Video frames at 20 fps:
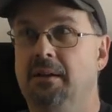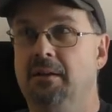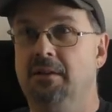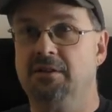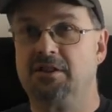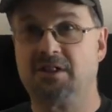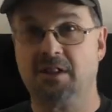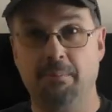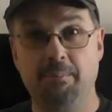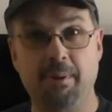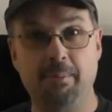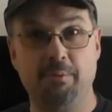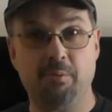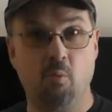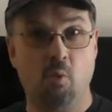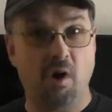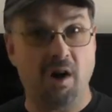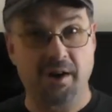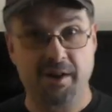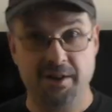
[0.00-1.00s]
Some people
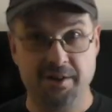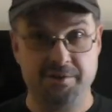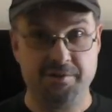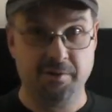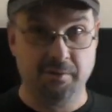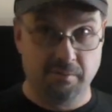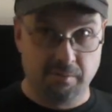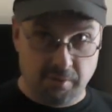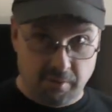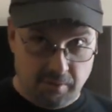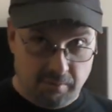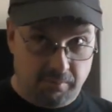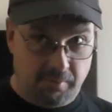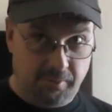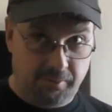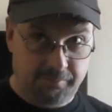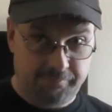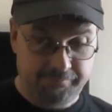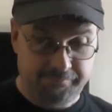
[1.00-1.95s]
walk into a room.